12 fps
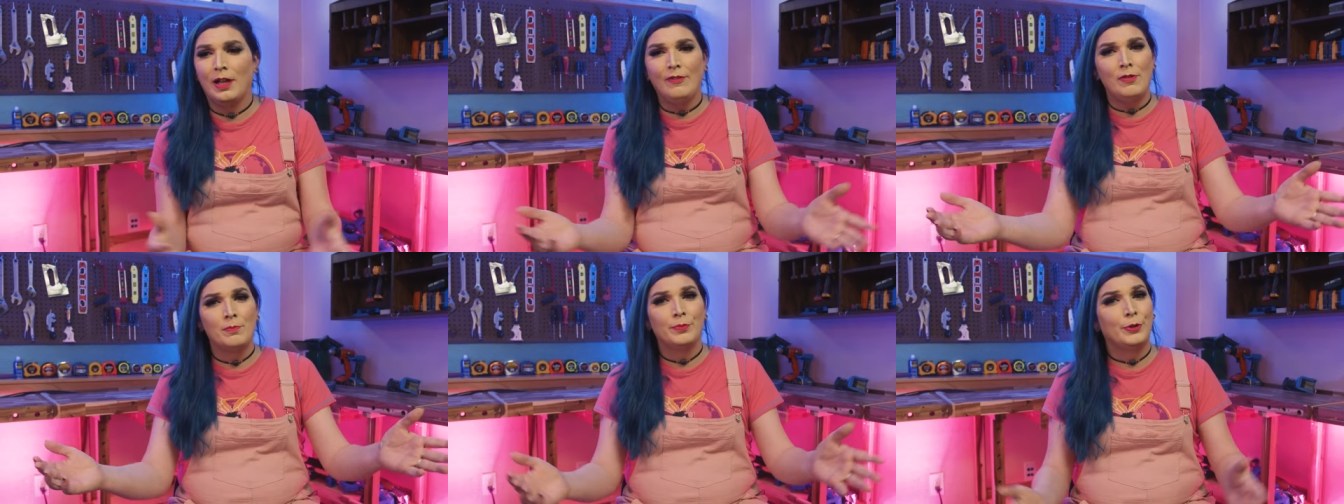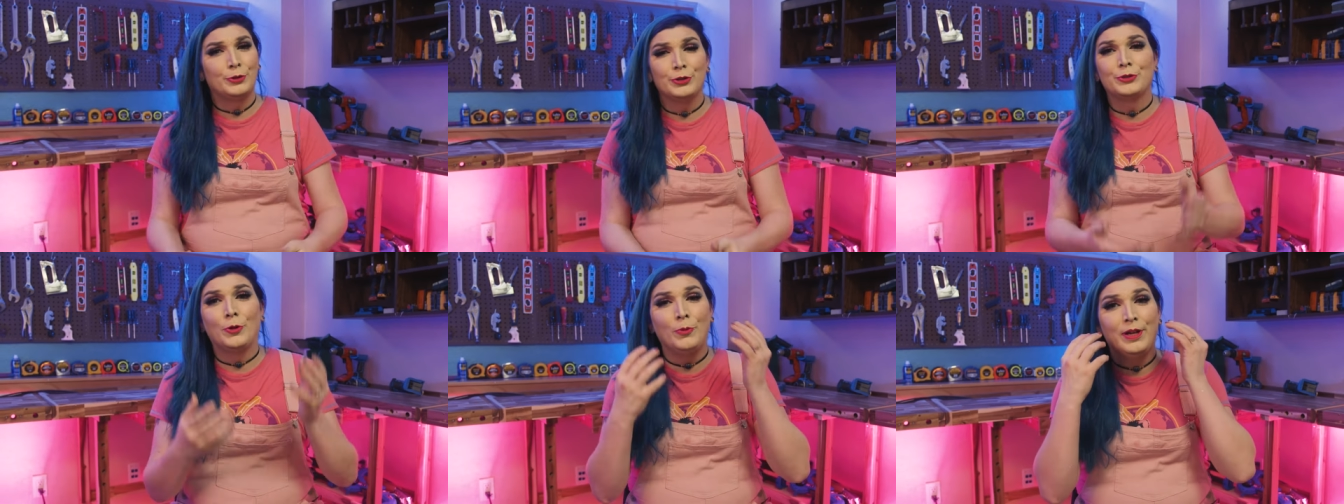love them. They're
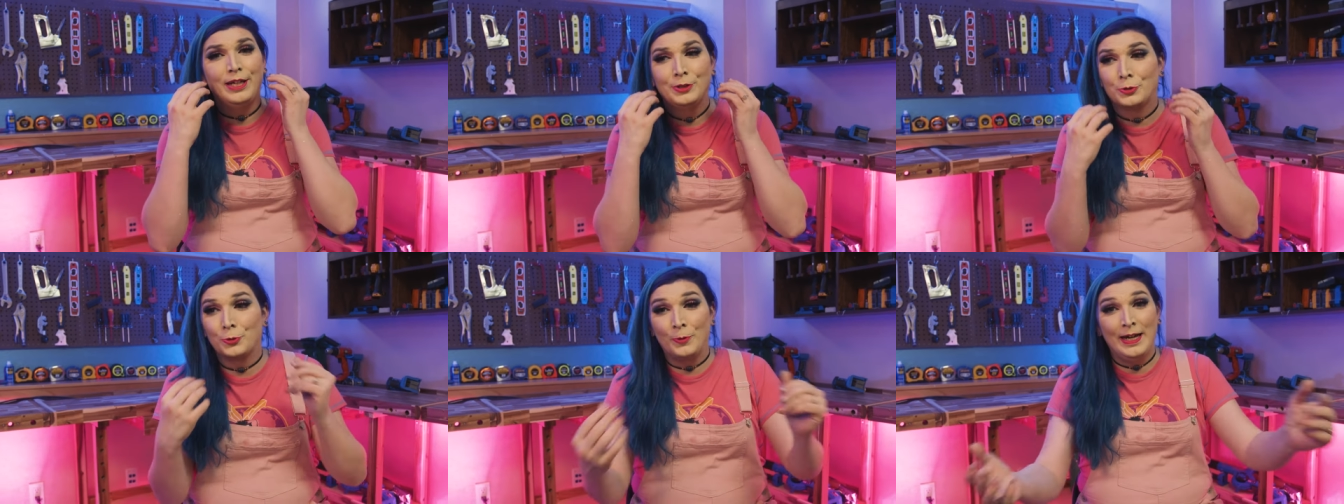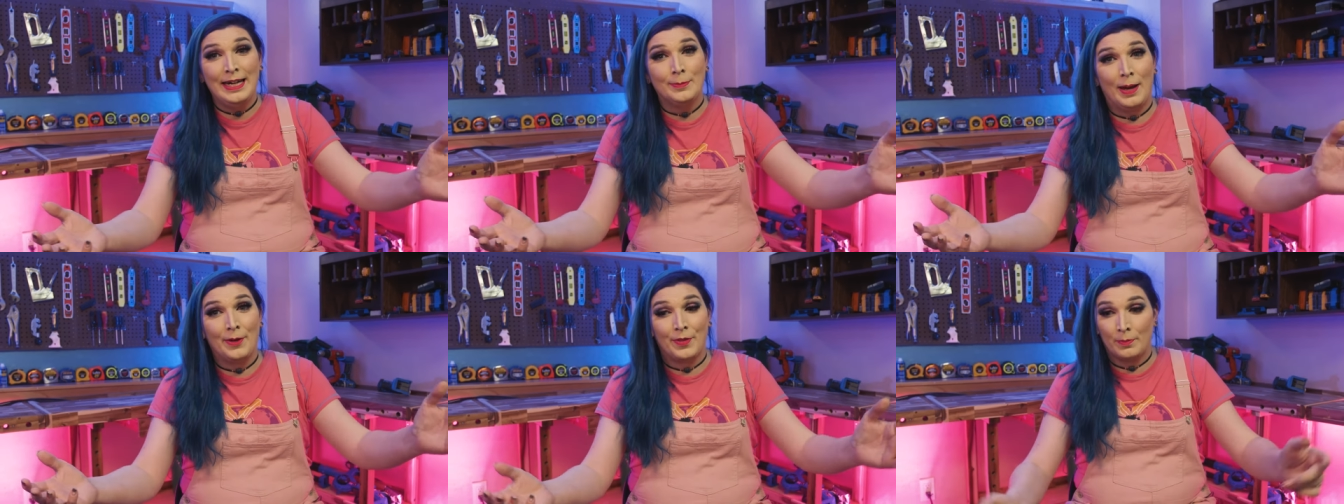just so intrigued
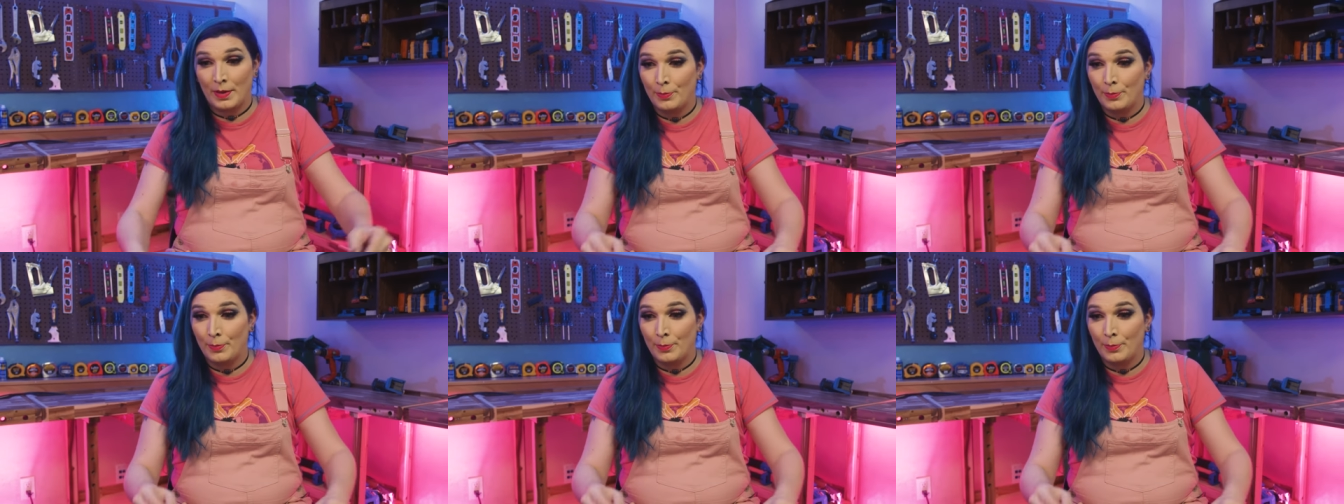by them.